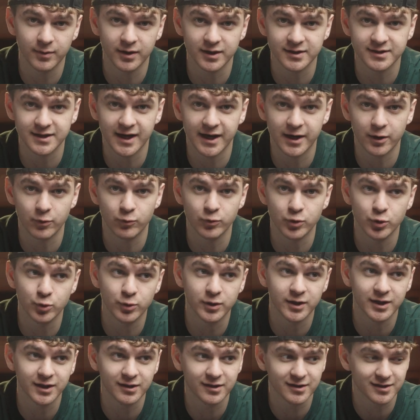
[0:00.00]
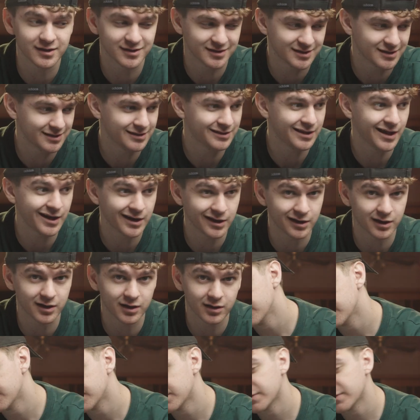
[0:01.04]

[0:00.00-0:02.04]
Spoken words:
and it's kind of ruining the aesthetic.